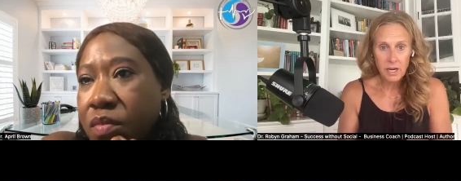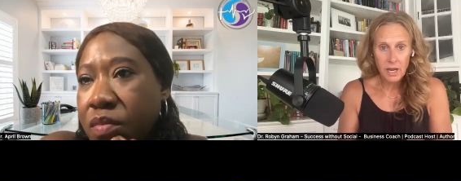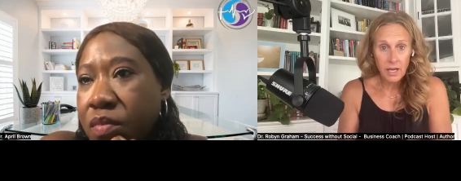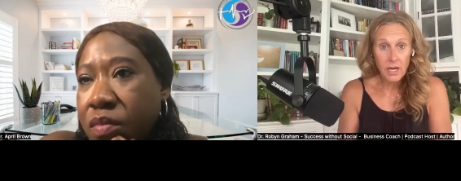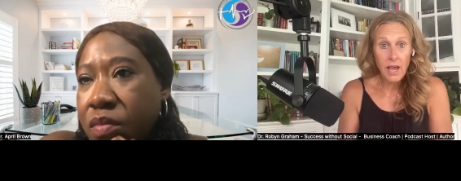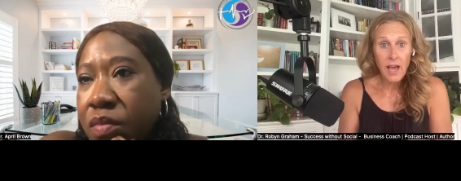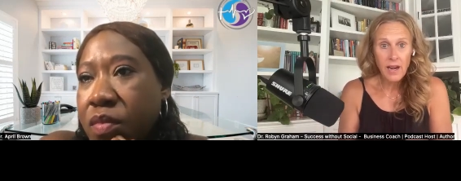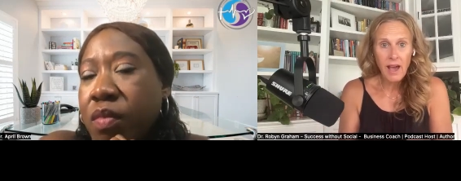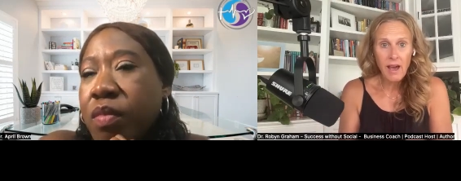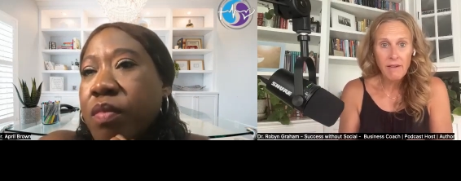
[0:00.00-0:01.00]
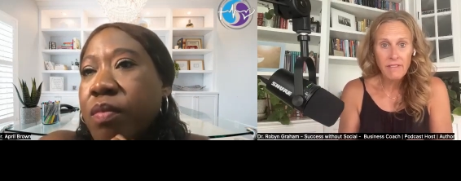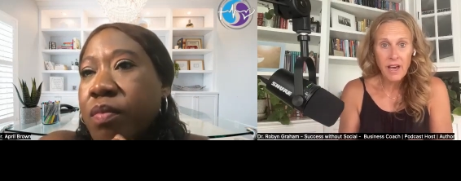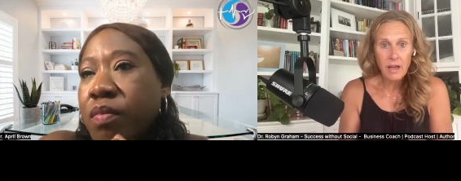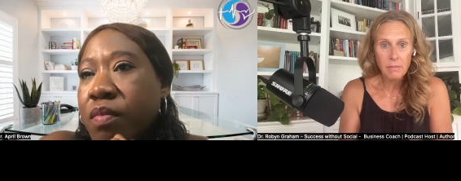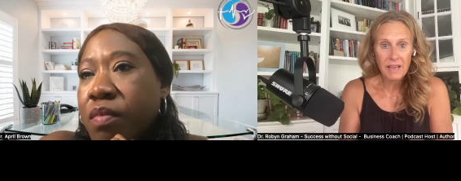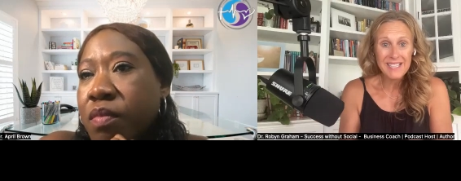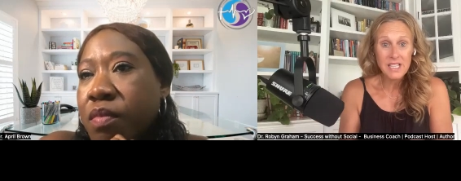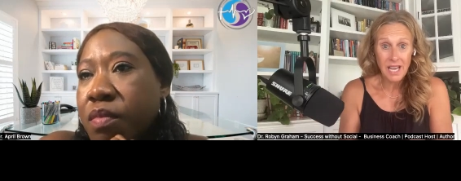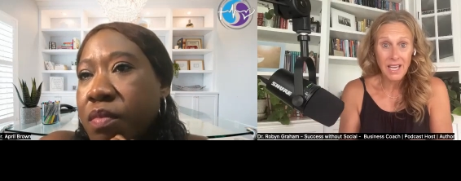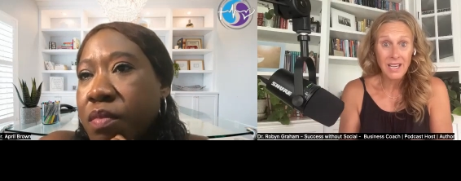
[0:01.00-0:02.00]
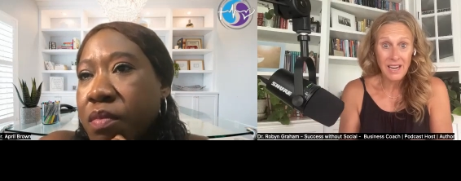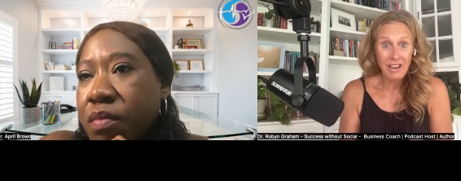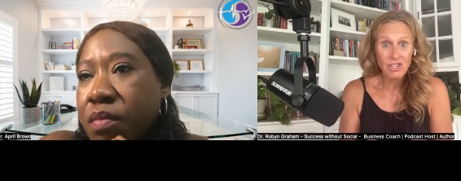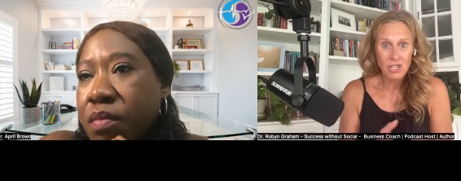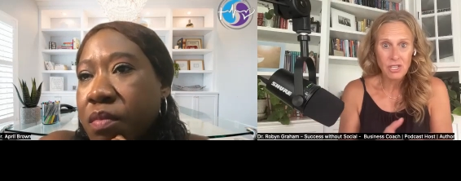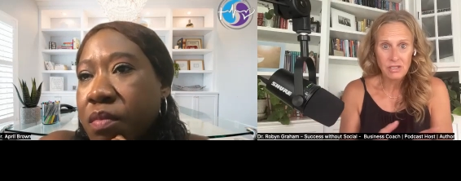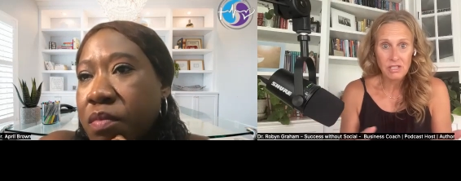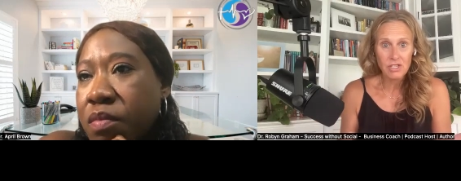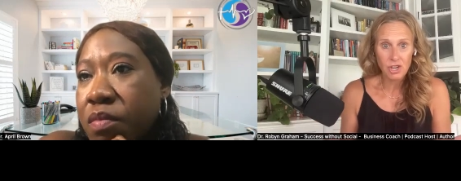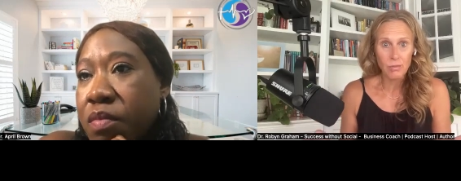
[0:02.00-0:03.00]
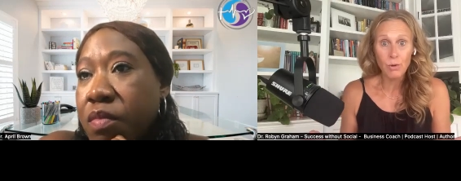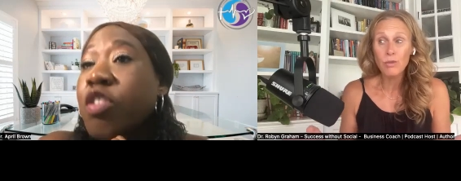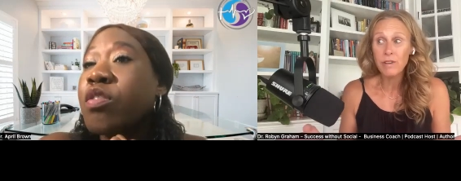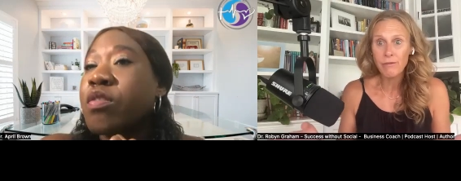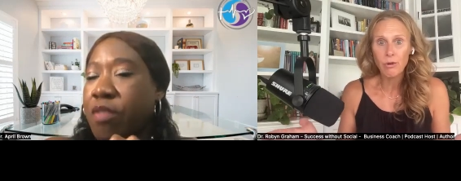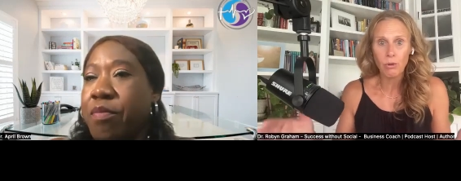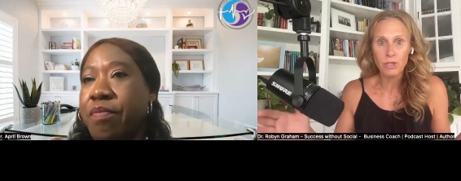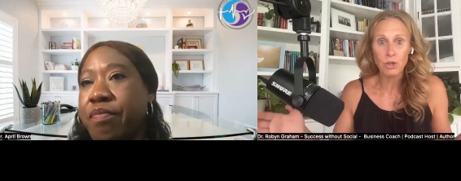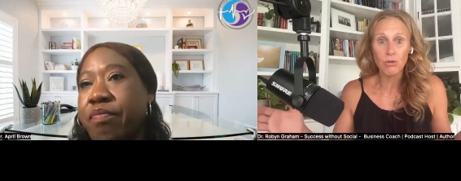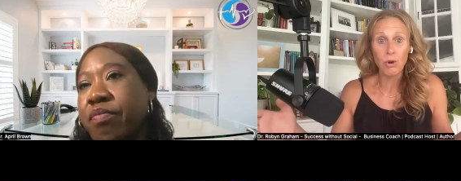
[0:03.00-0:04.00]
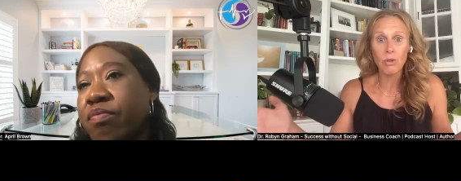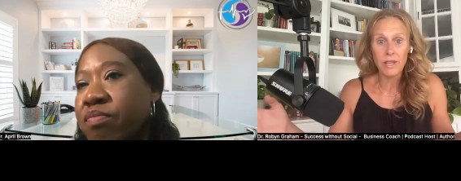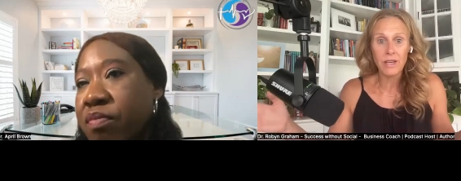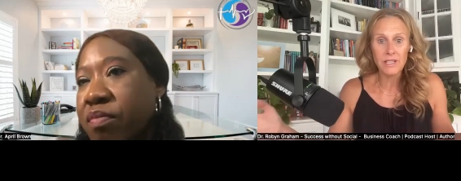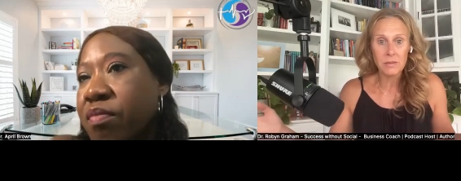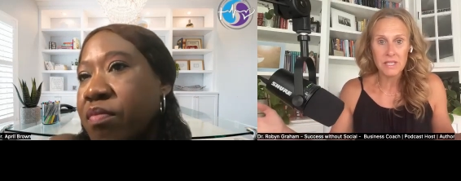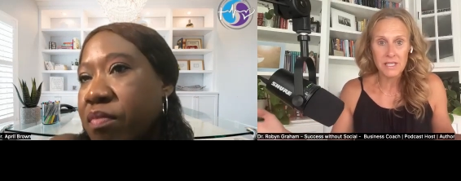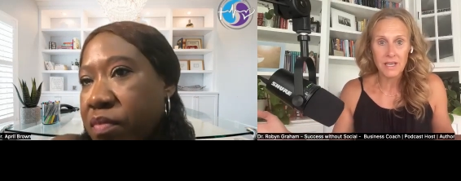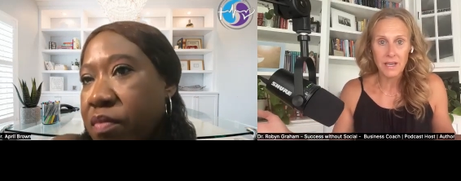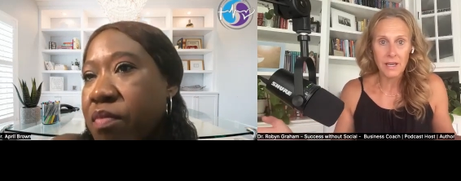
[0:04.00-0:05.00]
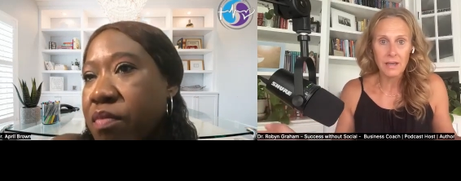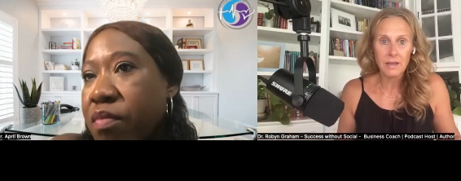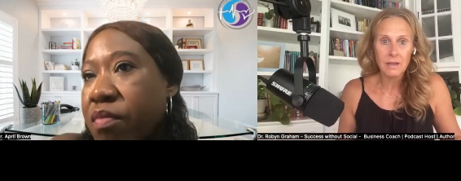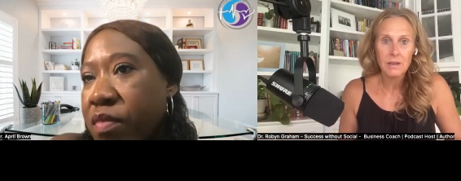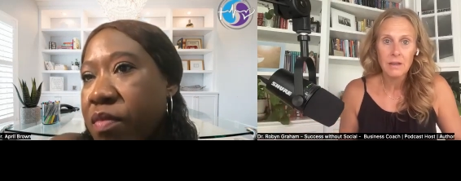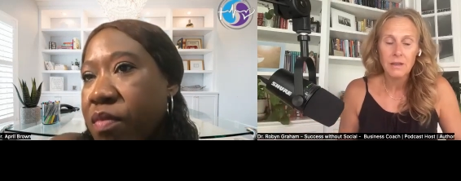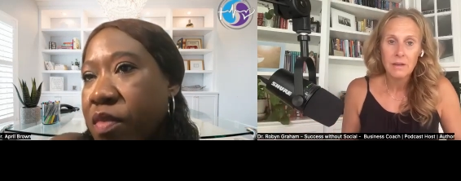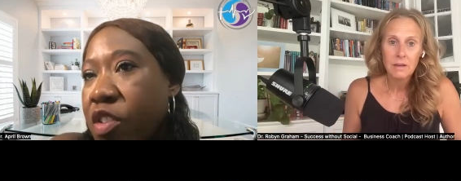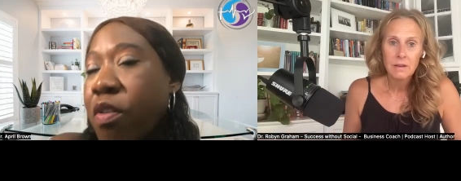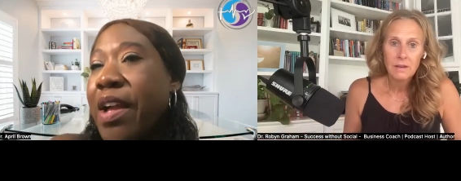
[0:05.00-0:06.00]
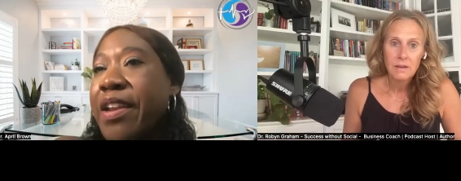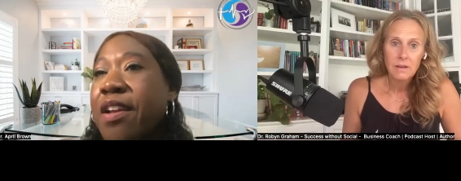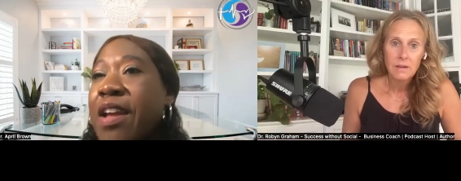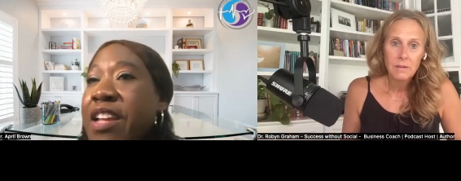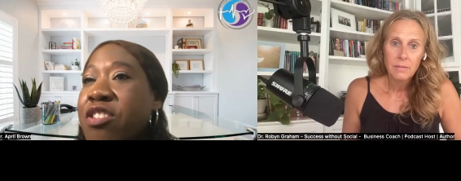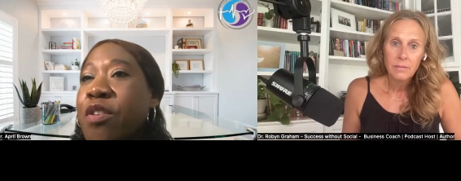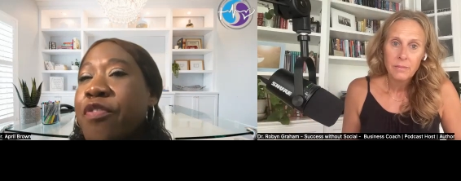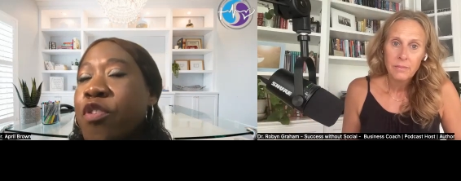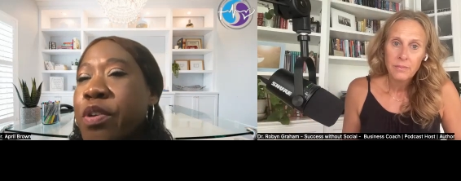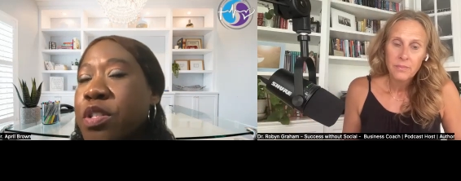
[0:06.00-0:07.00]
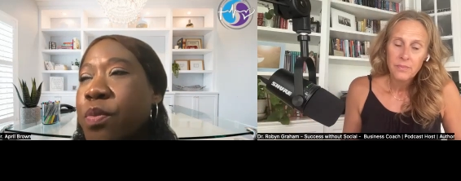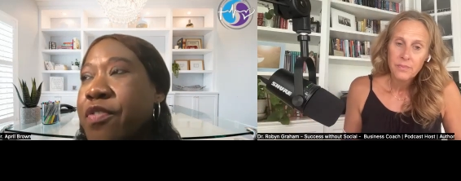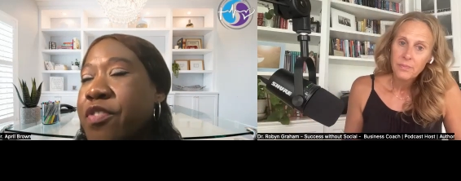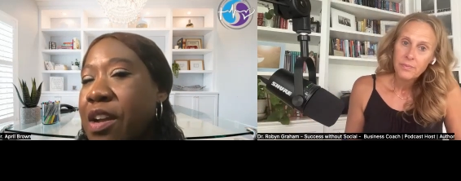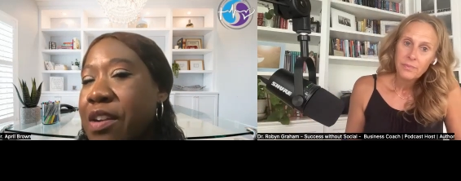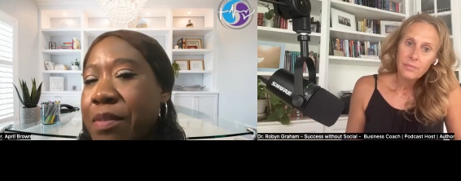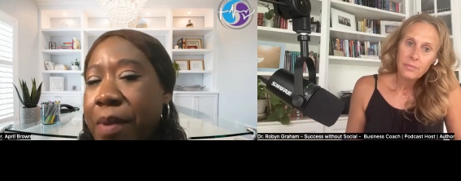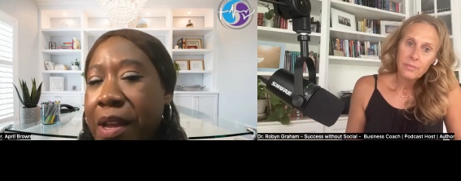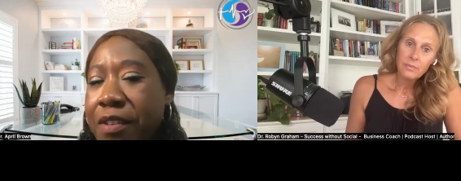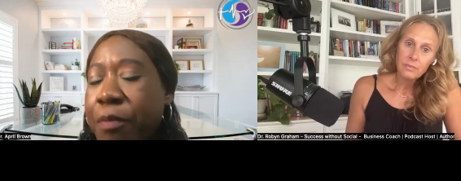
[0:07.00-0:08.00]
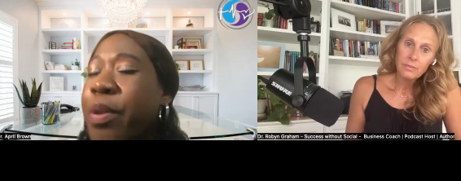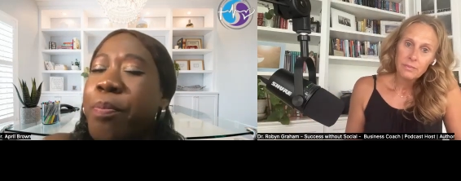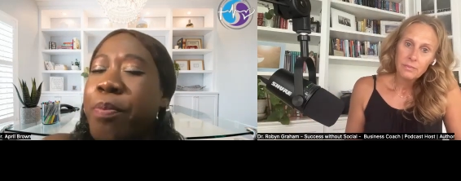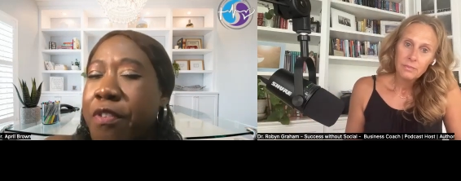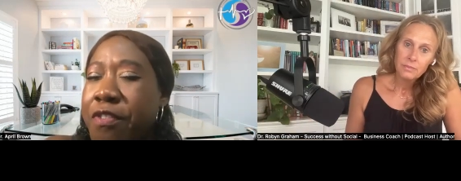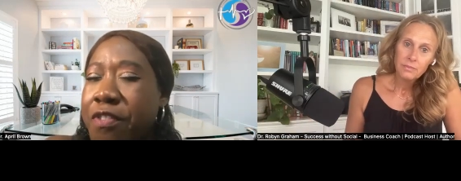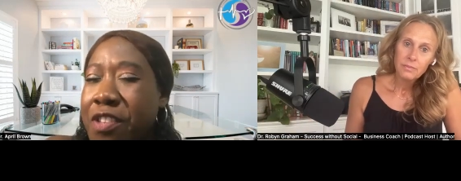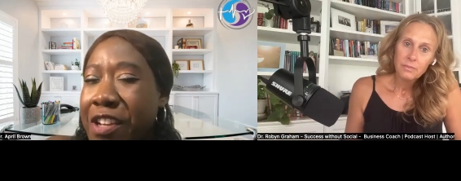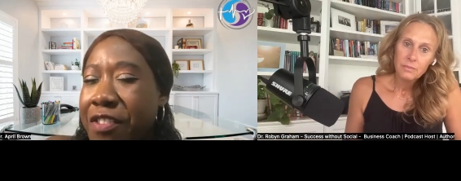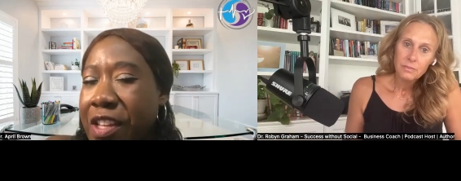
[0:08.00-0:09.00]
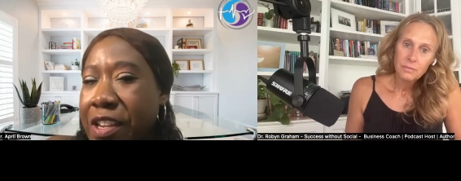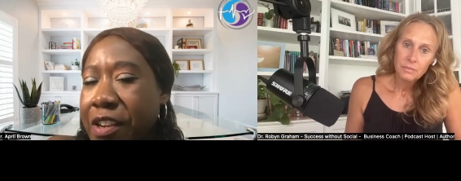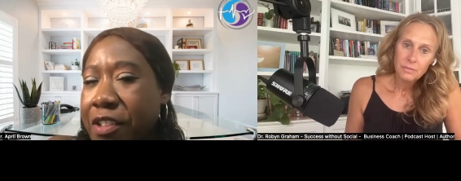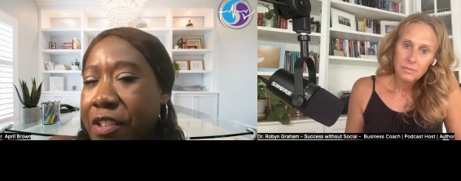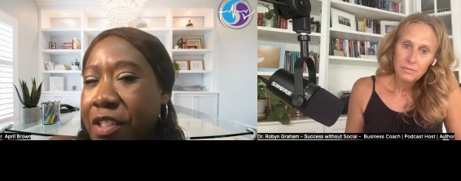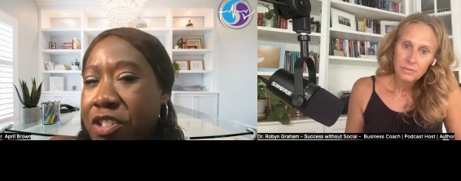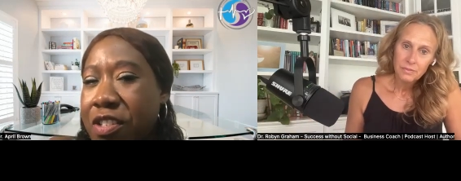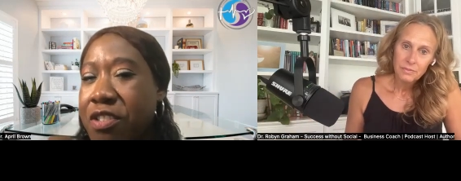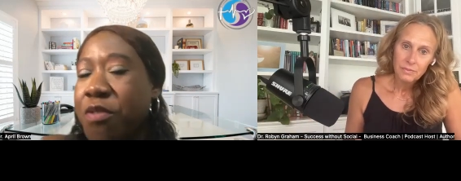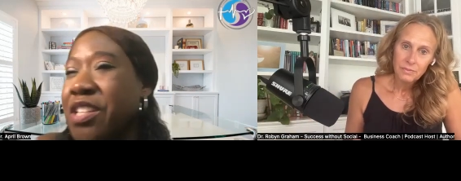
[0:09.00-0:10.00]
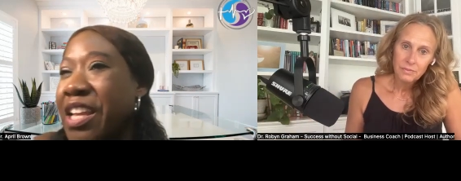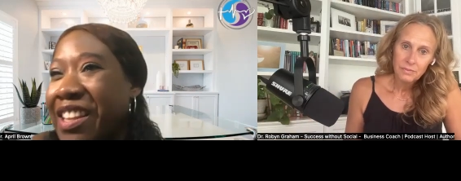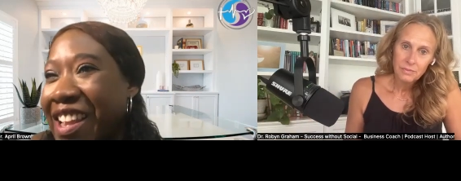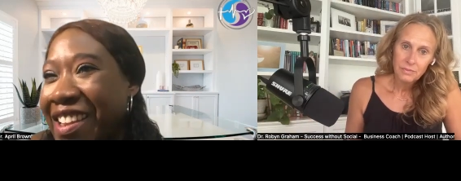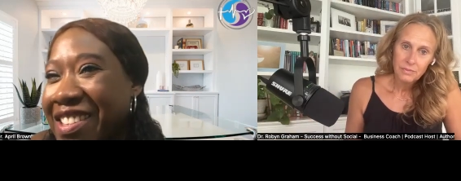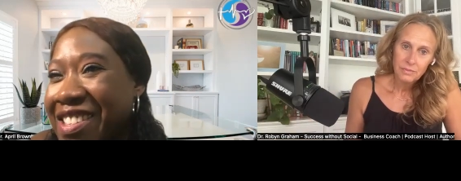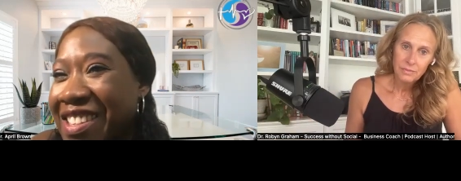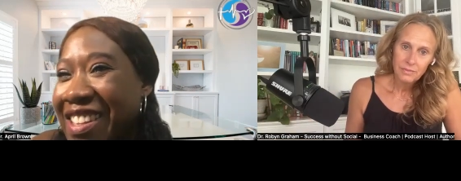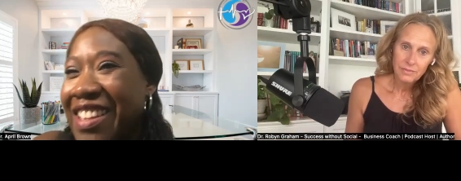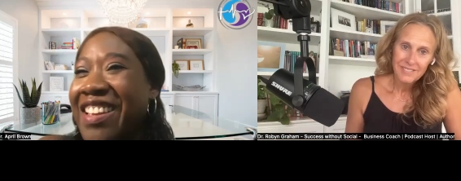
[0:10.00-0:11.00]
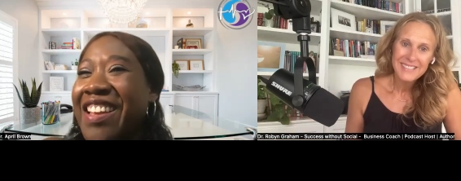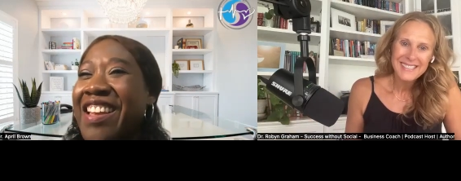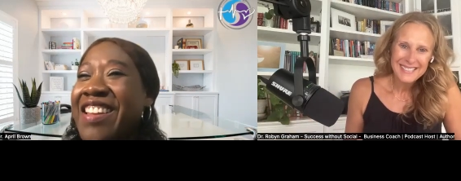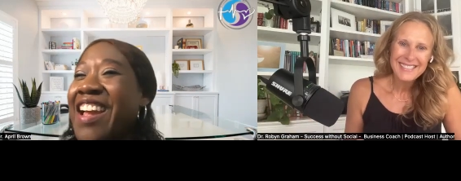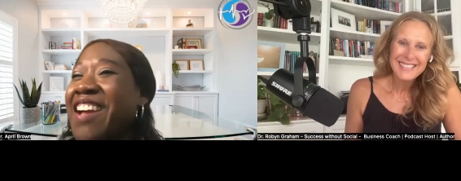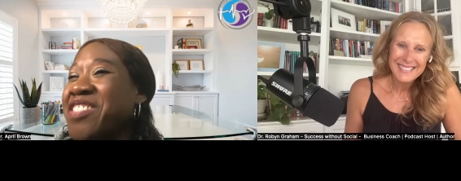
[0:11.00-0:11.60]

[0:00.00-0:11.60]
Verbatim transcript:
Speaker 1: and can have that baseline connection to start moving forward to grow the intimacy again?
Speaker 2: Right. So of course we've talked about, or people have known that, they should do date nights. And have